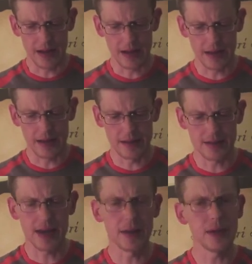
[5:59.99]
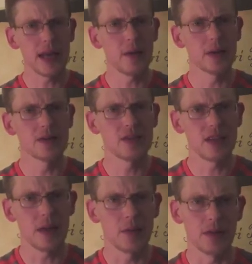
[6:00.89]
is I became
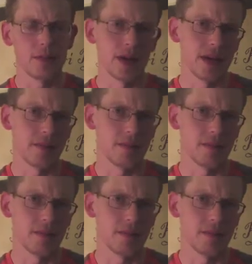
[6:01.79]
unstable in my